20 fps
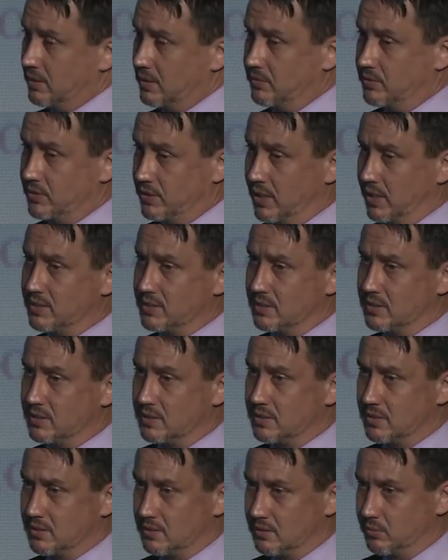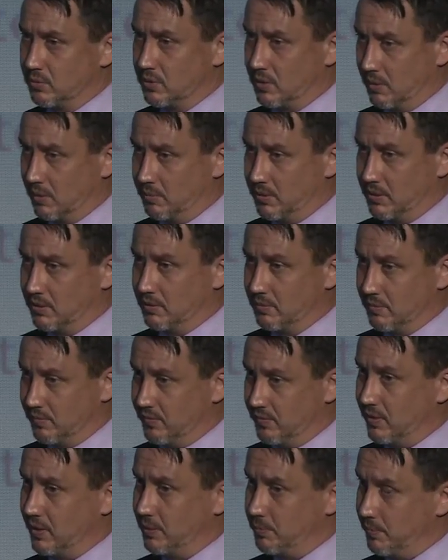if she doesn't, we're going to be
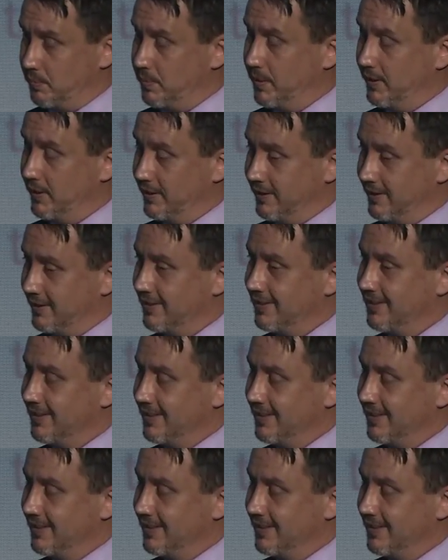very prepared.